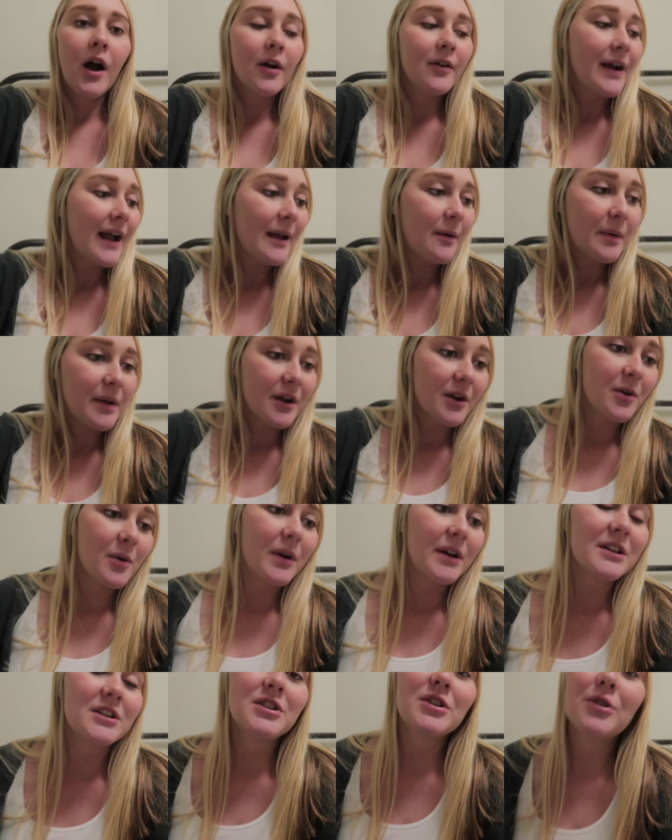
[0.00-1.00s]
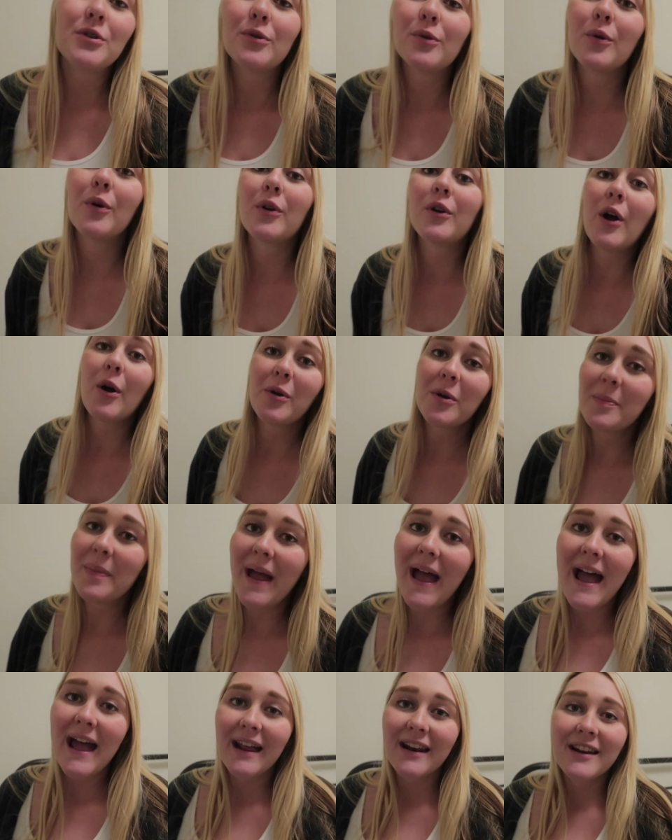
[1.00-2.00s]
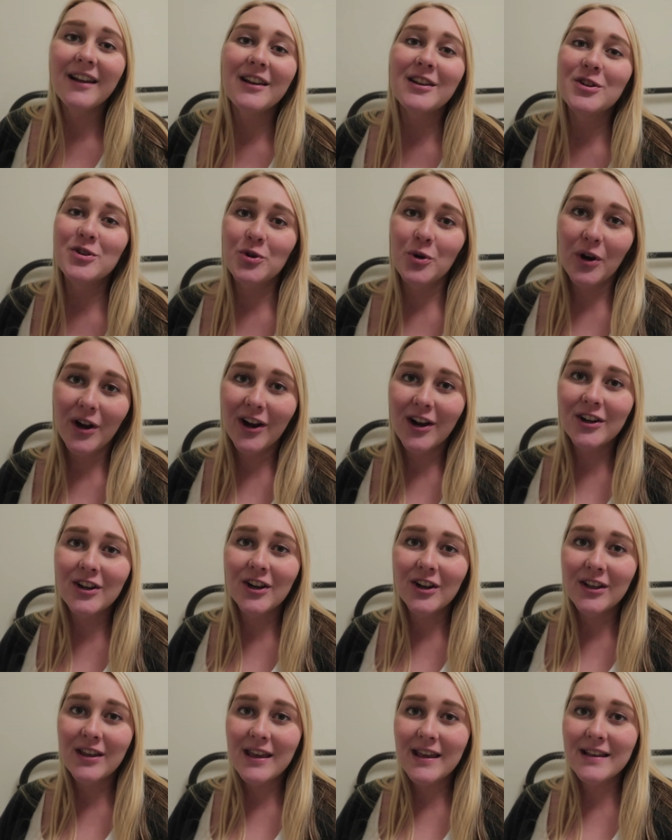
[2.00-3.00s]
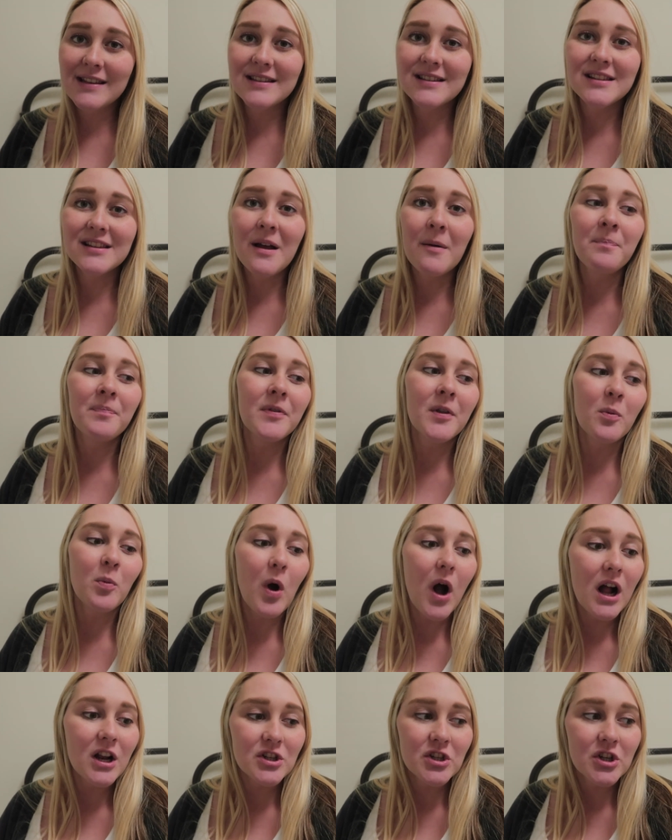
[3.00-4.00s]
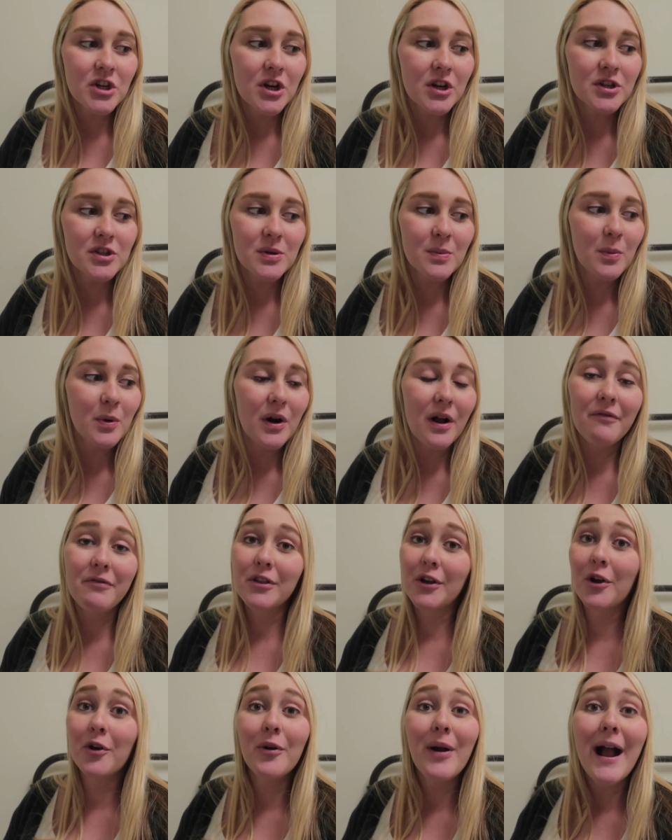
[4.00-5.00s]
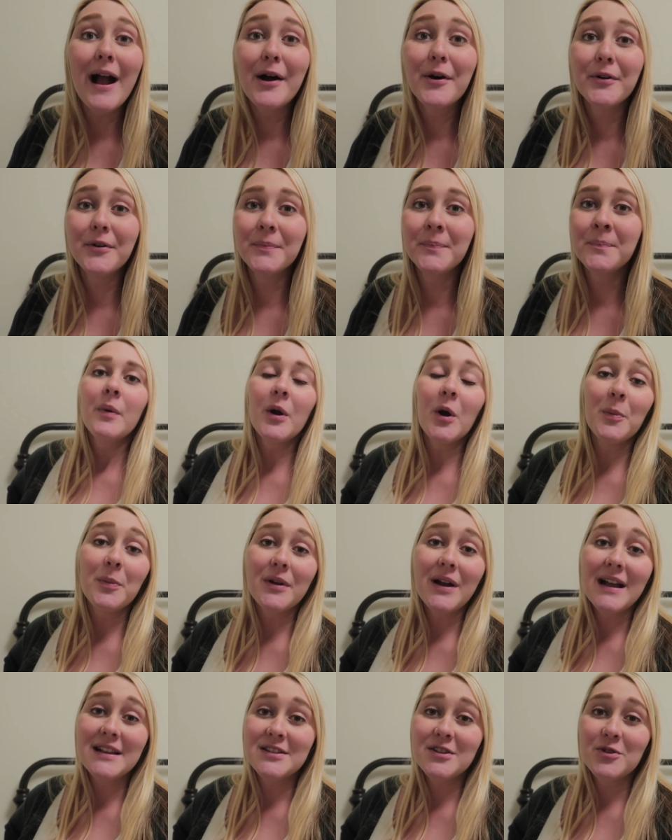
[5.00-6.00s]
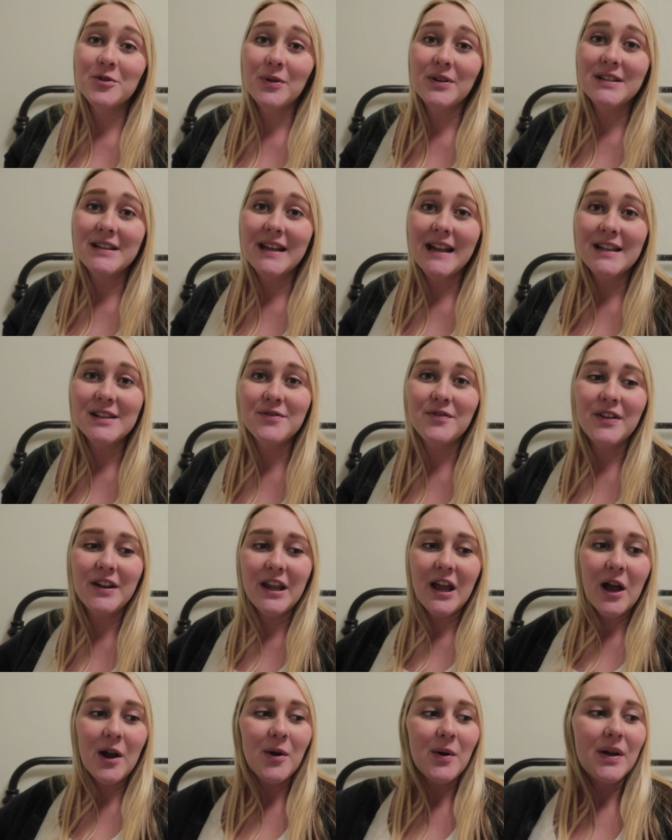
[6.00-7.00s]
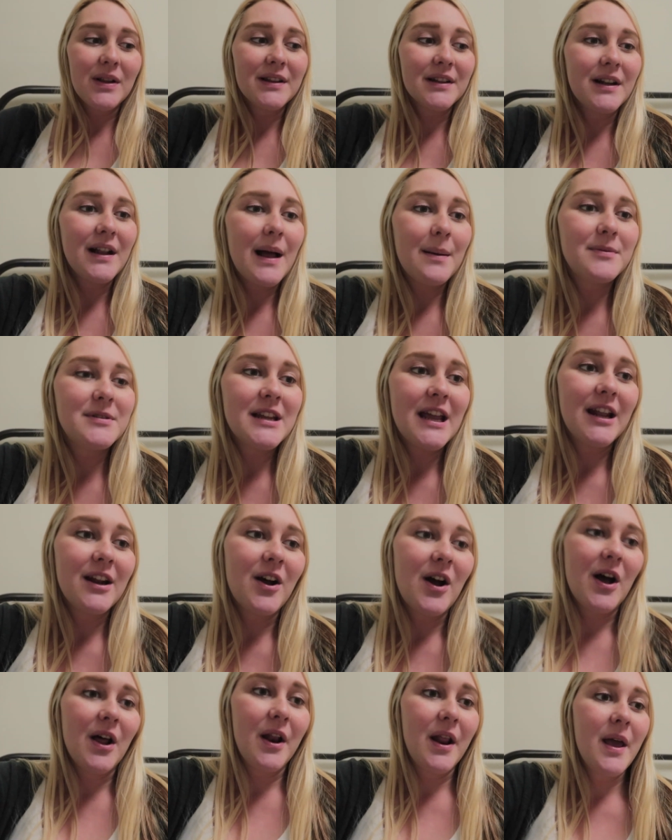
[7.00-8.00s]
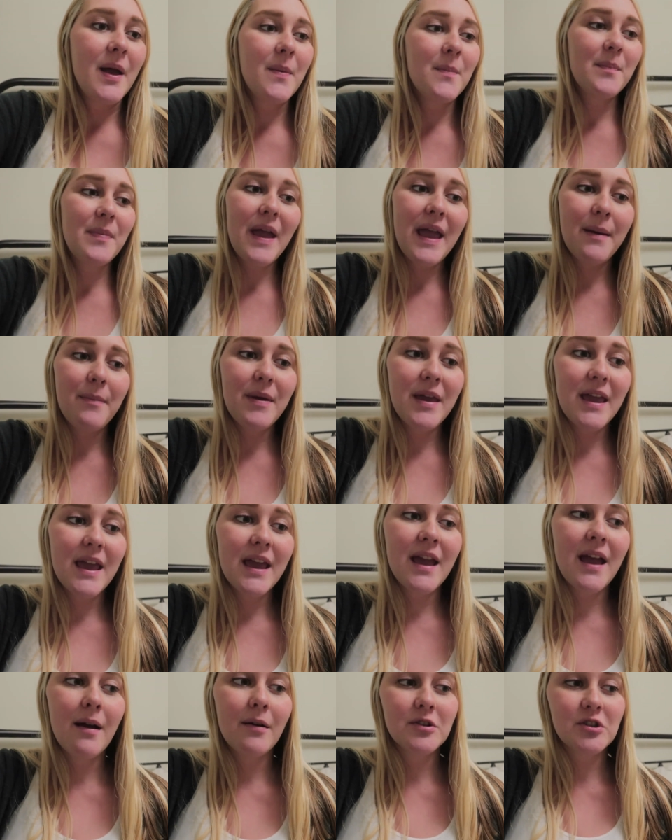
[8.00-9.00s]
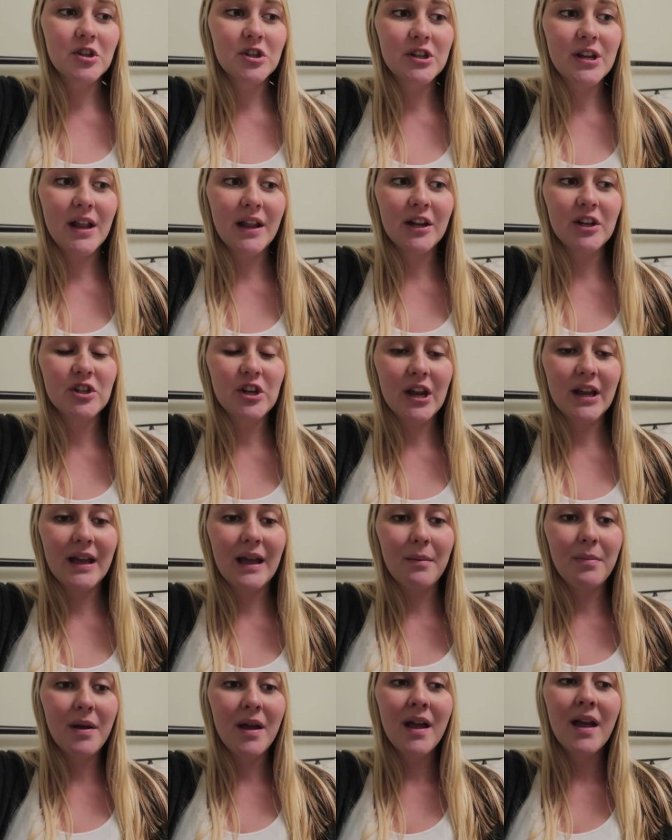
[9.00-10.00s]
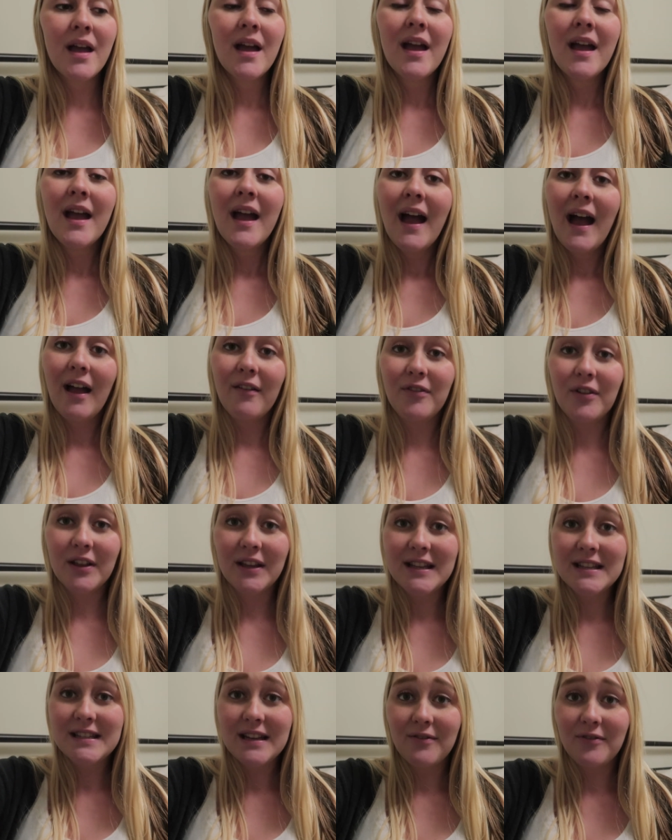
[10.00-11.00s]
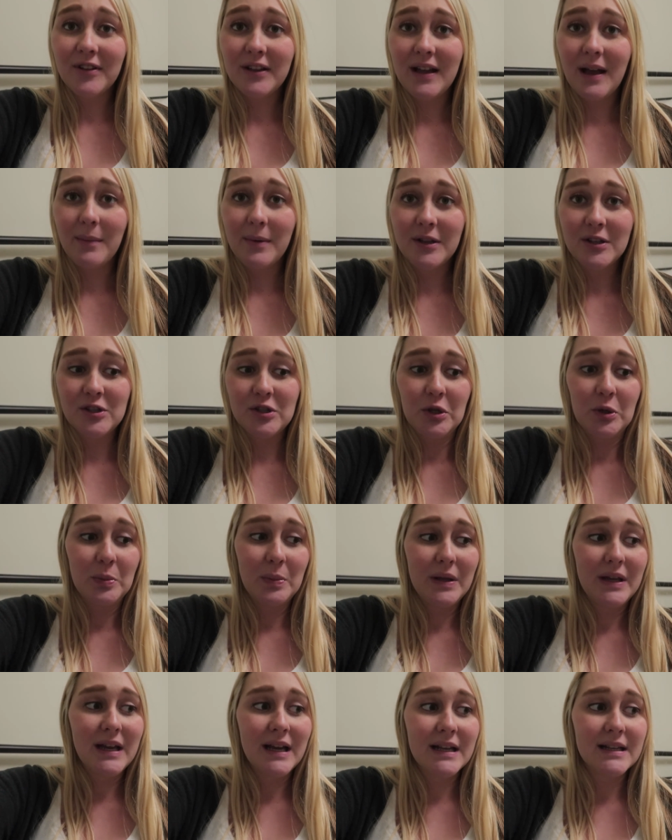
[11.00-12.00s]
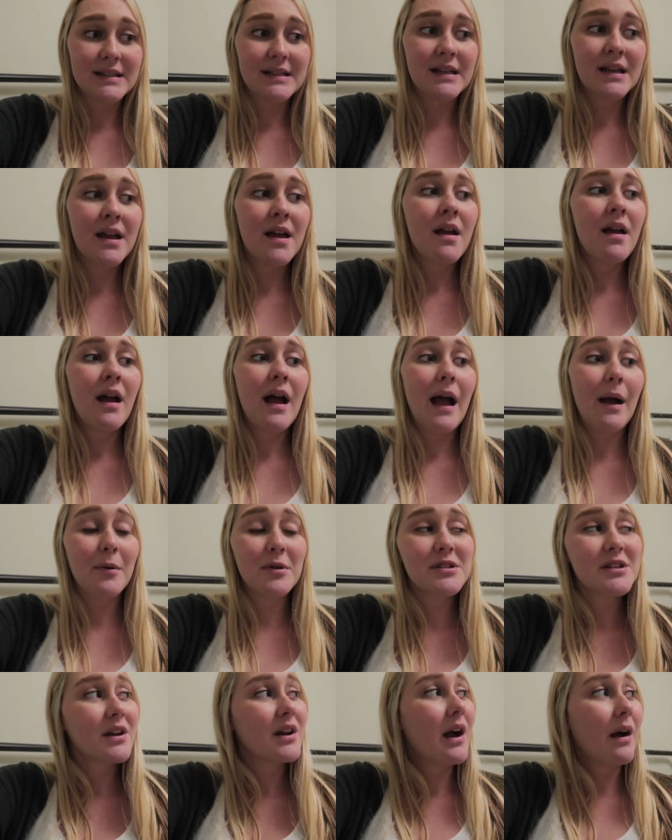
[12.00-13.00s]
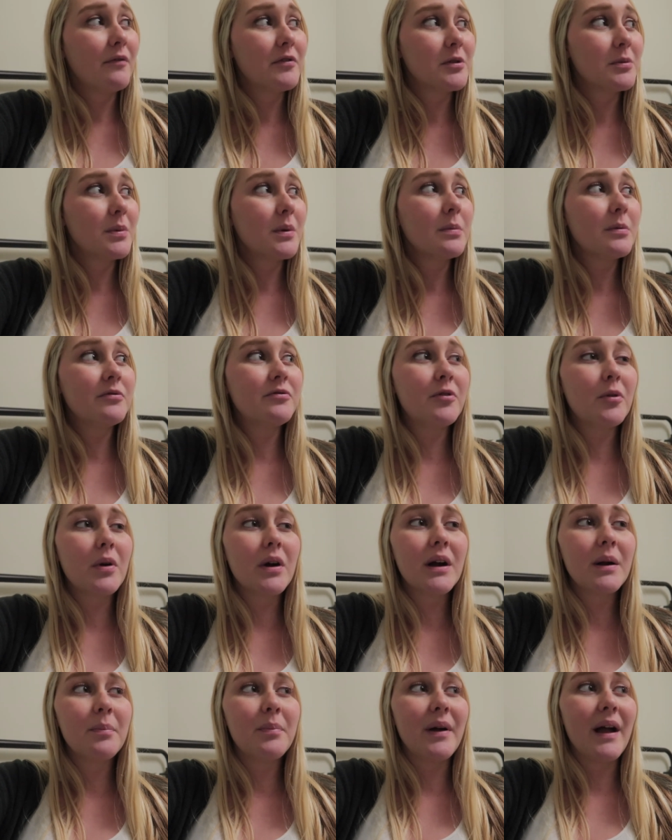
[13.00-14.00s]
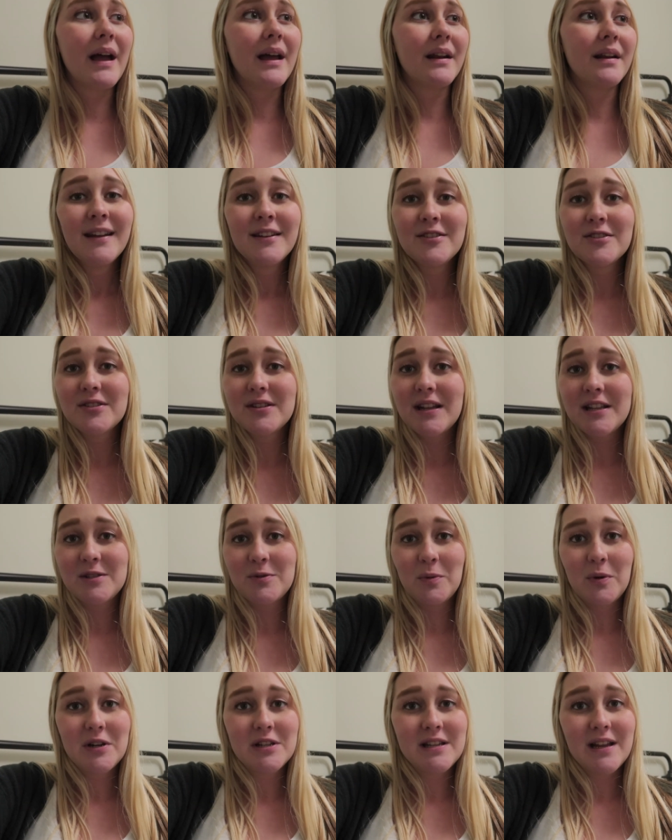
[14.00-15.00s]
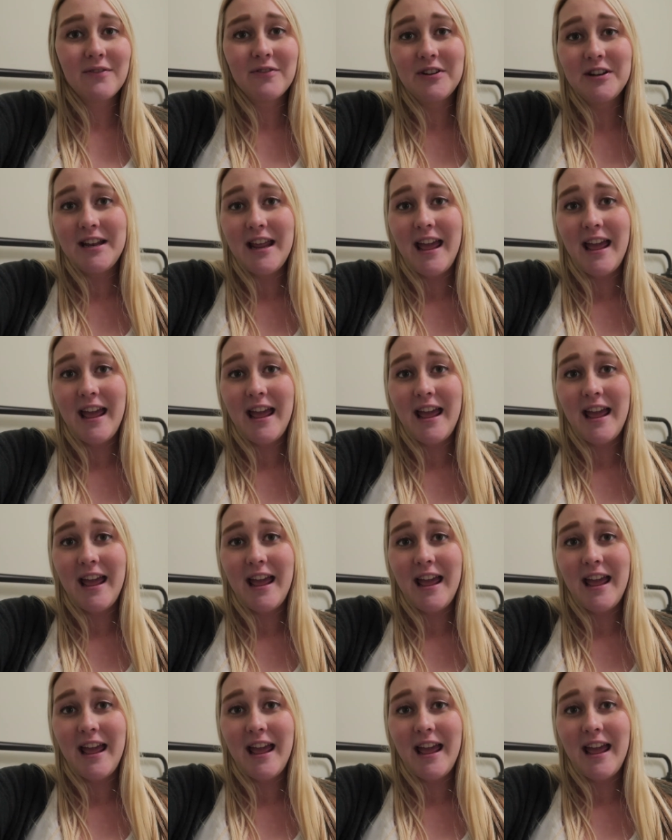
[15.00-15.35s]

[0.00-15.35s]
All right, we are going to go to bed, enjoy our cookies, watch some more of The Crown. We hope you guys enjoyed today's video, a little update on baby. I was just telling Jacob, I feel like he's definitely coming soon because I was uncomfortable before, but it just gets worse every